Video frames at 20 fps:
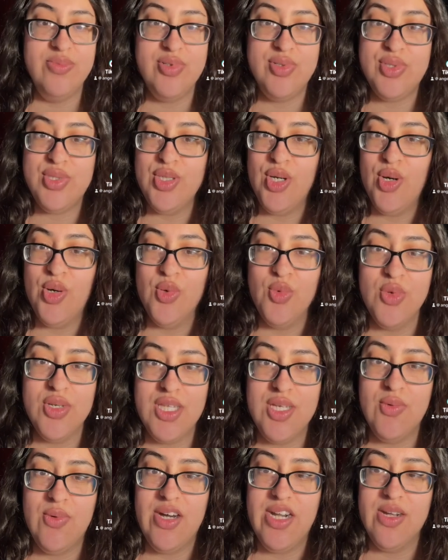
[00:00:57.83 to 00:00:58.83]
Don't
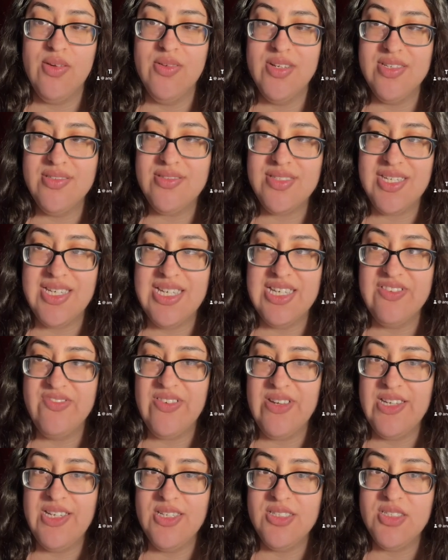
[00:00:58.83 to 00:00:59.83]
really want to risk it
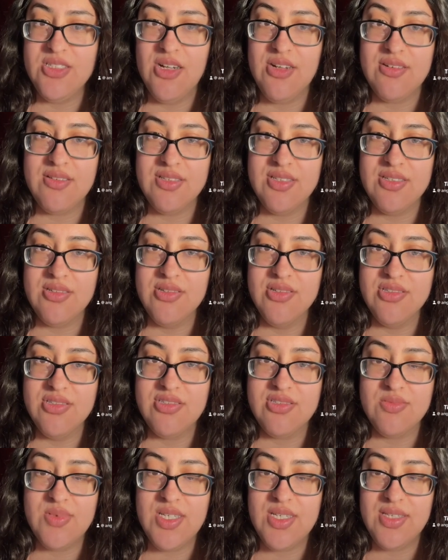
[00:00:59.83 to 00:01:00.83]
if I eat chocolate or a
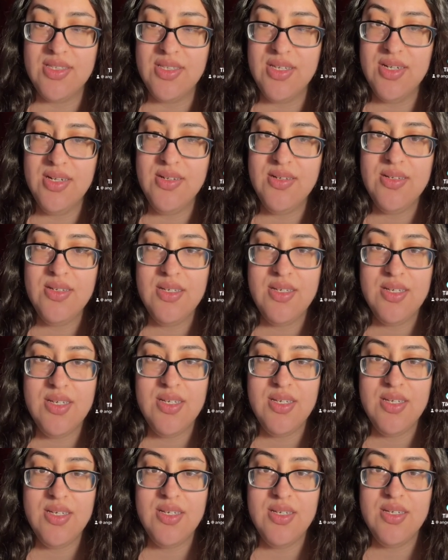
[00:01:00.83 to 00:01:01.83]
sweet in there.
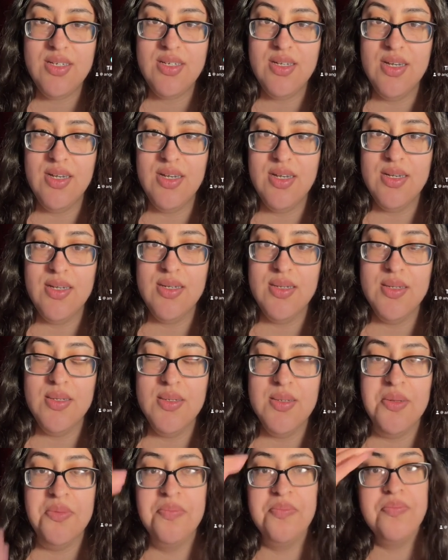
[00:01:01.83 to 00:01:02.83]

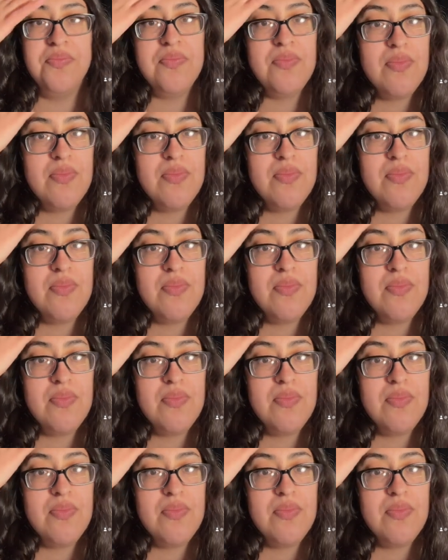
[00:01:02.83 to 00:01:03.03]
And